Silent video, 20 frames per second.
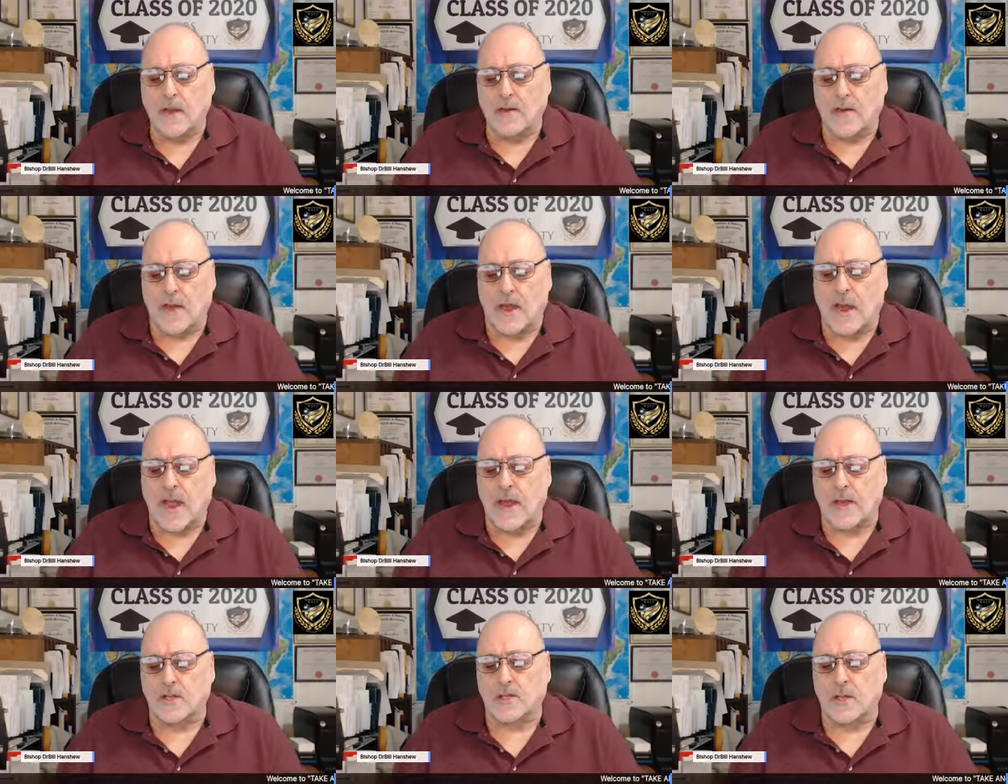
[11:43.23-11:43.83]
They
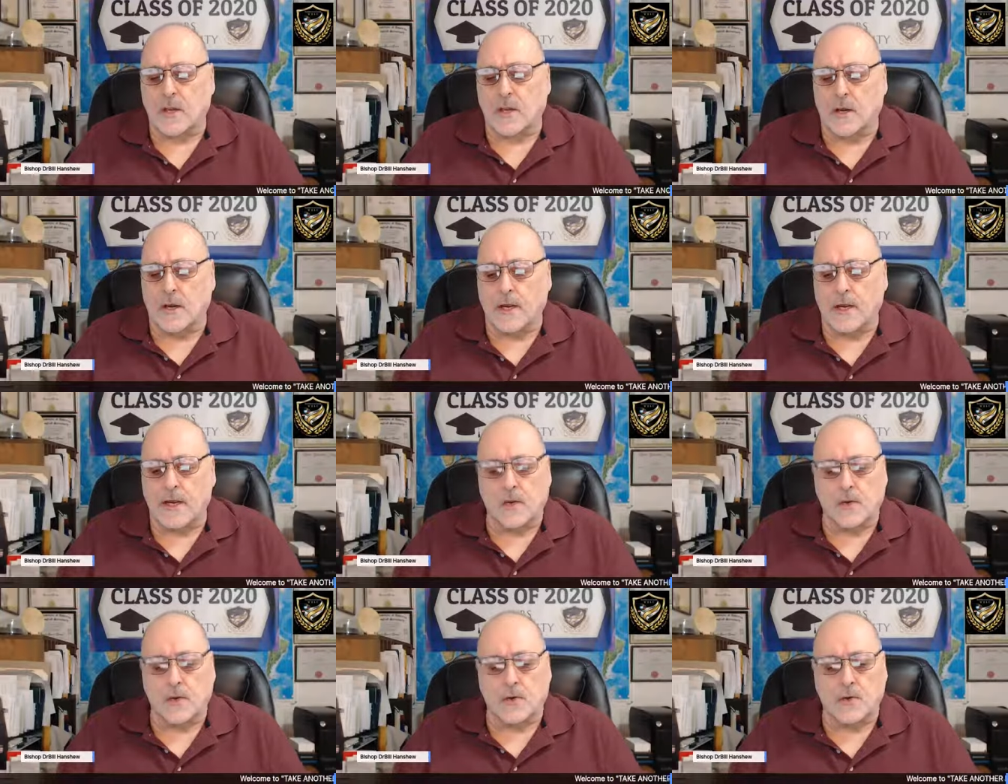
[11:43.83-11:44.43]
asked their
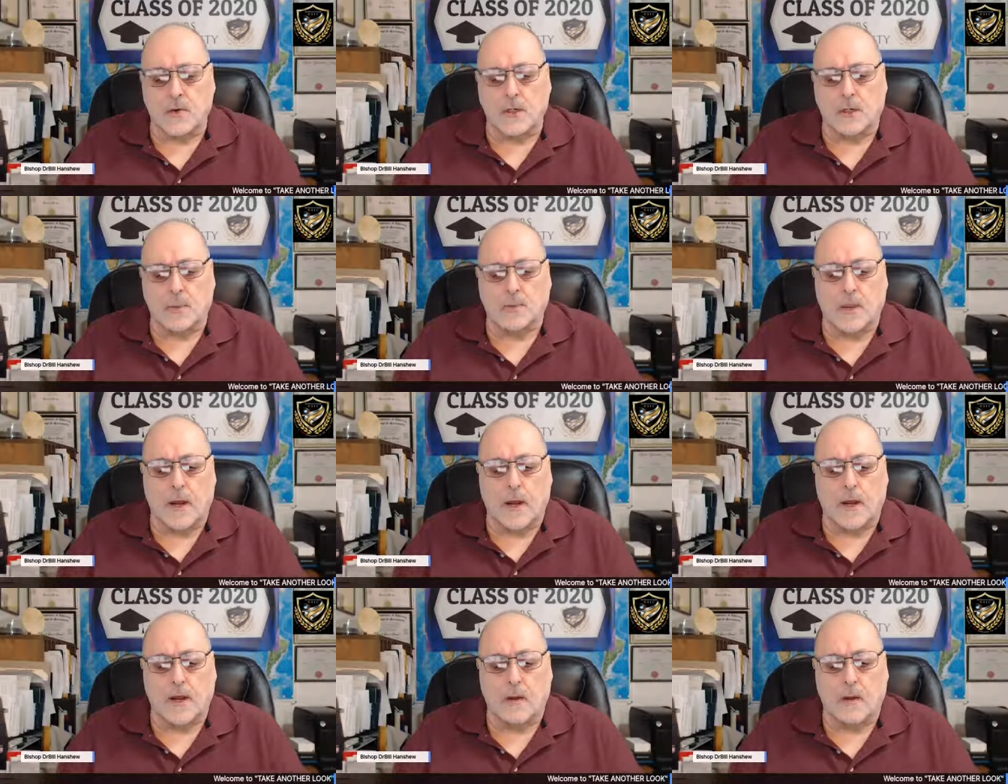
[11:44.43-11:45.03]
leader to
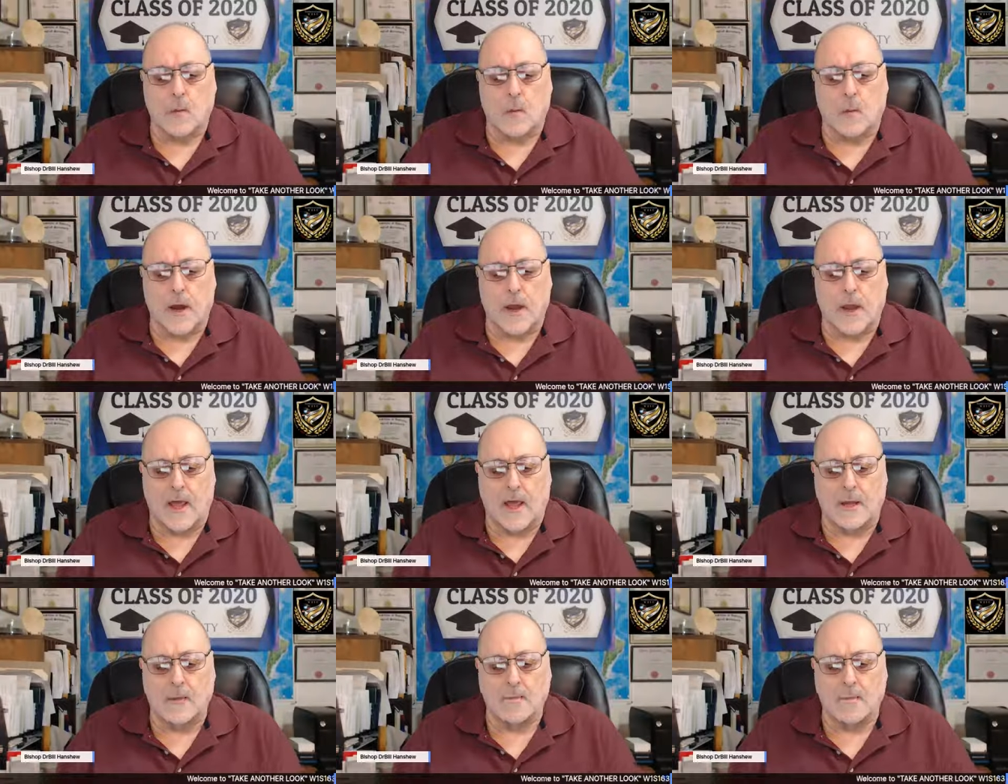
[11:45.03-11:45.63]
explain what
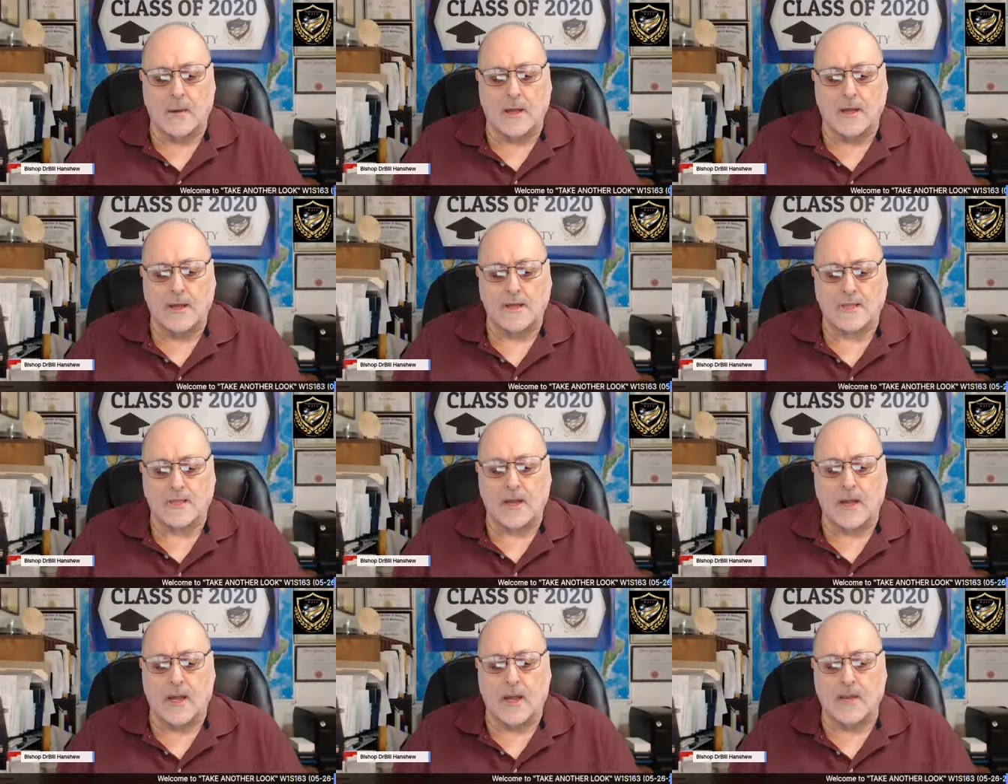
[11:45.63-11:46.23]
had been
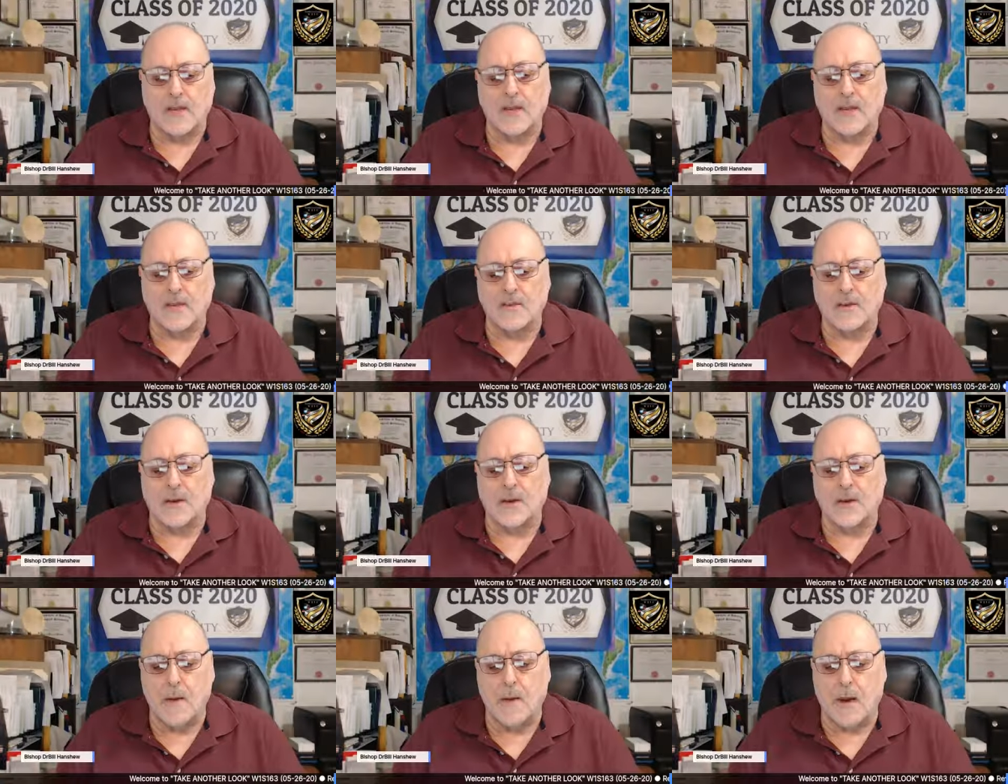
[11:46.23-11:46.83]
said in
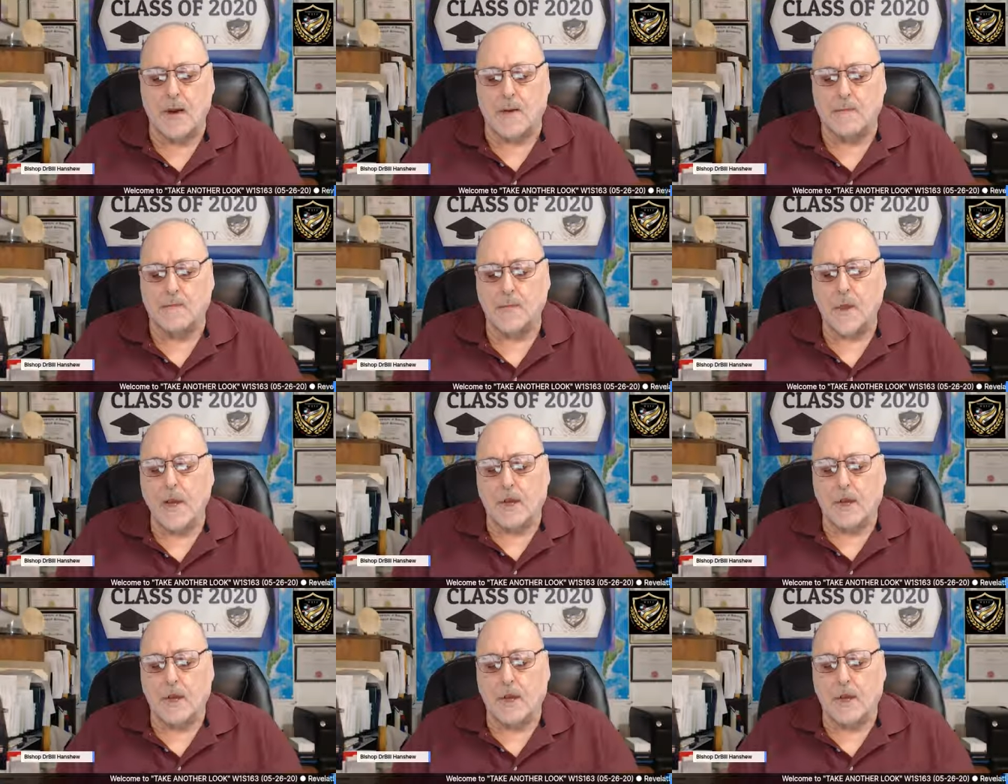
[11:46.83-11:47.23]
the debate.